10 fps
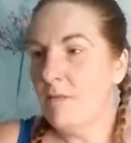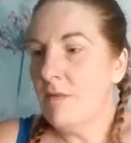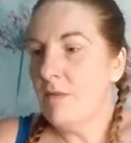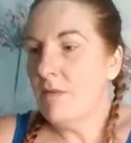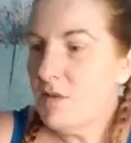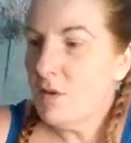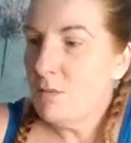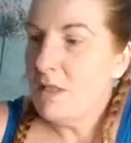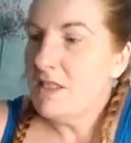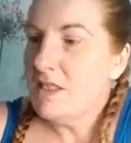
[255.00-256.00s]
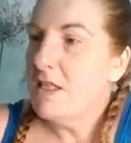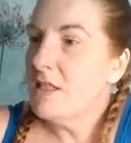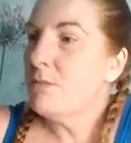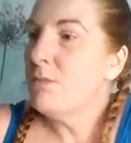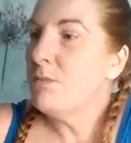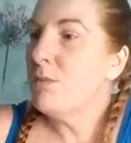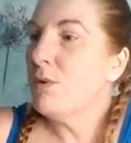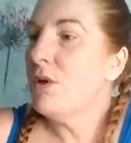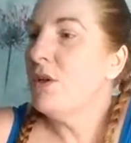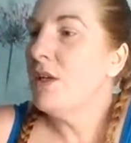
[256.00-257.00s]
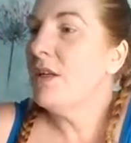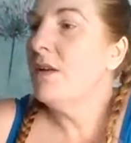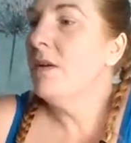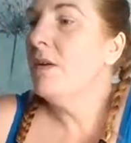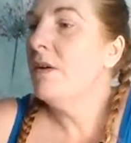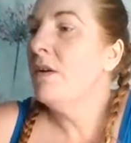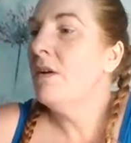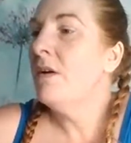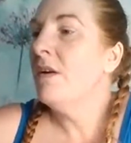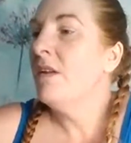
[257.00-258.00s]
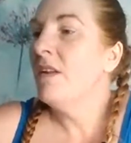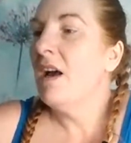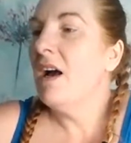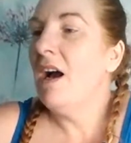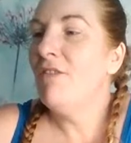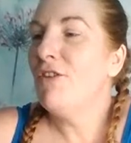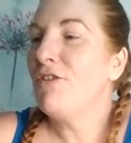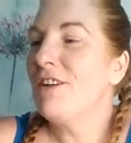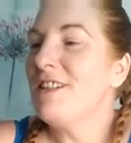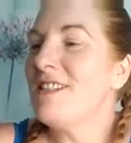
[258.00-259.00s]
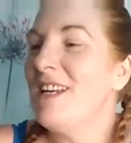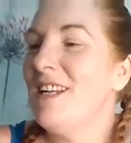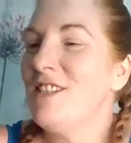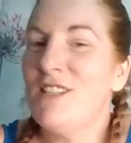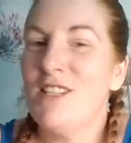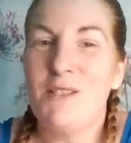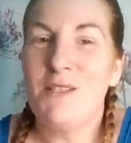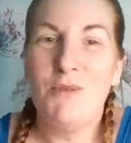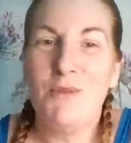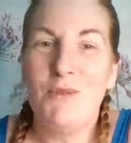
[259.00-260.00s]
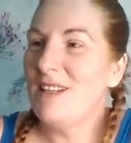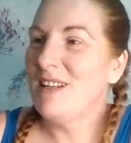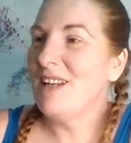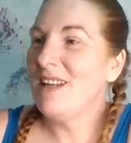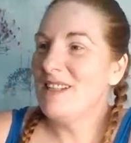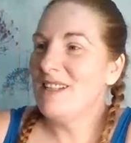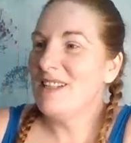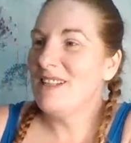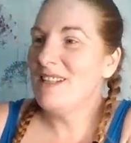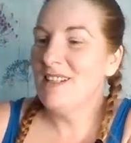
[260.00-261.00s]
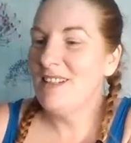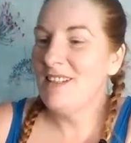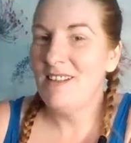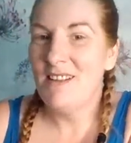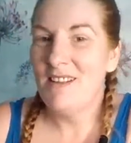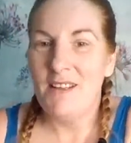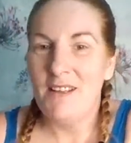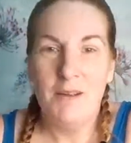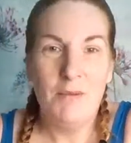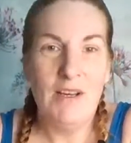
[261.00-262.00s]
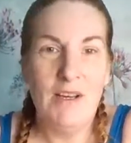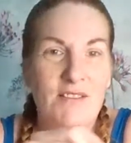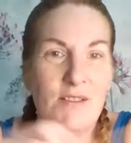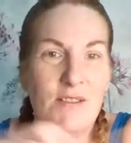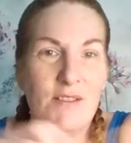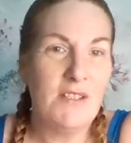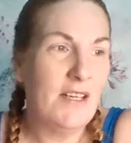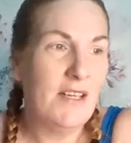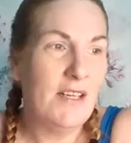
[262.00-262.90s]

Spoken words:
some incense burning. I have already saged this morning and cleansed. I have some sage.